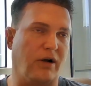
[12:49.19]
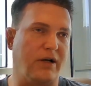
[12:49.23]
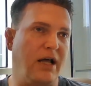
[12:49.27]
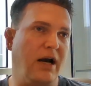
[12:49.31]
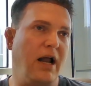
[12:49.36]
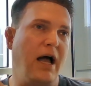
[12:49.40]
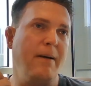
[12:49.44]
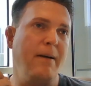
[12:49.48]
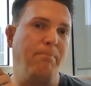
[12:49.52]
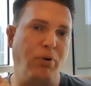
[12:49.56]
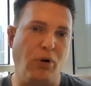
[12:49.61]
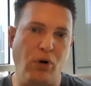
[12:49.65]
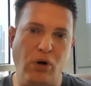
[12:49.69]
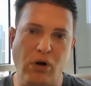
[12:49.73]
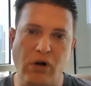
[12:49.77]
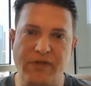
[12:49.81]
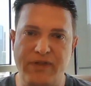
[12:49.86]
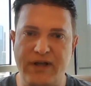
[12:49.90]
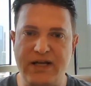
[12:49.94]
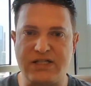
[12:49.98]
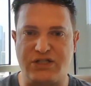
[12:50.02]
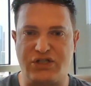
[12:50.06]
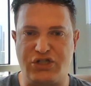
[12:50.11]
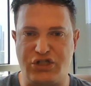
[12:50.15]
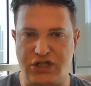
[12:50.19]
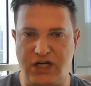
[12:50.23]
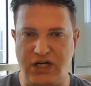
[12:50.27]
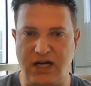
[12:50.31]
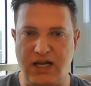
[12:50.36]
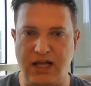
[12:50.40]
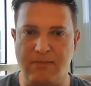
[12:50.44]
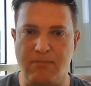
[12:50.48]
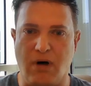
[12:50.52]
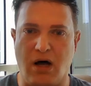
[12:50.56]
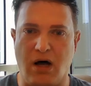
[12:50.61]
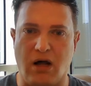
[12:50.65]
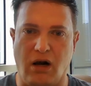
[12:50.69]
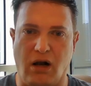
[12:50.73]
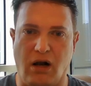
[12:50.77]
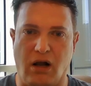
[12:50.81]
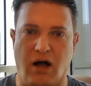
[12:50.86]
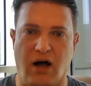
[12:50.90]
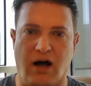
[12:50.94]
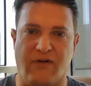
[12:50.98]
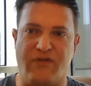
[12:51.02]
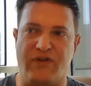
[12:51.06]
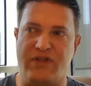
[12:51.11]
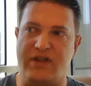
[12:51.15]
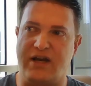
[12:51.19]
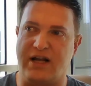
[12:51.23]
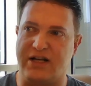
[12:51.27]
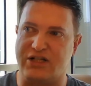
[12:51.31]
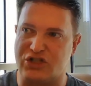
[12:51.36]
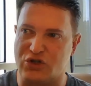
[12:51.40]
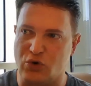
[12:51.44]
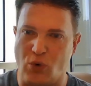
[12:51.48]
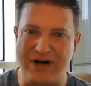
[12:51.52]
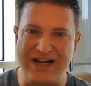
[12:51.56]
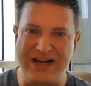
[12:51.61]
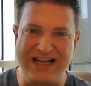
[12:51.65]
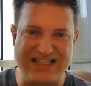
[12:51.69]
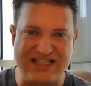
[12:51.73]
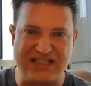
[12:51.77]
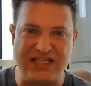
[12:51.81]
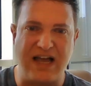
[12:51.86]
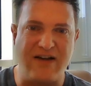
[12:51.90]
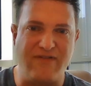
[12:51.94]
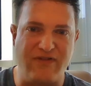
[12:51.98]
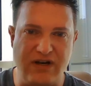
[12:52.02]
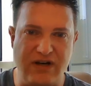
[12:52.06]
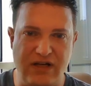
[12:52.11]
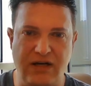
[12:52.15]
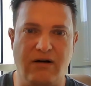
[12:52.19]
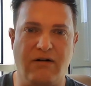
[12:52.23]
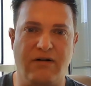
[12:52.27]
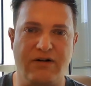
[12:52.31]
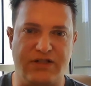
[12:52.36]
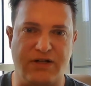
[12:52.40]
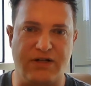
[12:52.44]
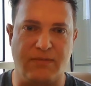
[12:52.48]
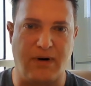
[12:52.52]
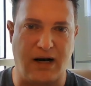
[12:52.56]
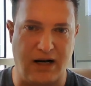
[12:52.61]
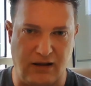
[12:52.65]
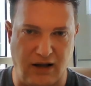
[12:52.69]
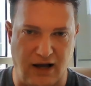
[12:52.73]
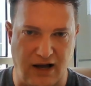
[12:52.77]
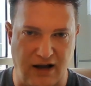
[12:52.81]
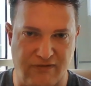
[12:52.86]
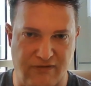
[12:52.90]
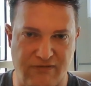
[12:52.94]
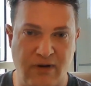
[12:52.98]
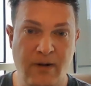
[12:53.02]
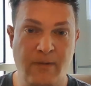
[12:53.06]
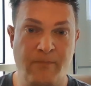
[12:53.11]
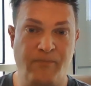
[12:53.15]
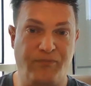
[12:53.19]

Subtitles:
Can I pull this cheating model off for the next 27 years of my life?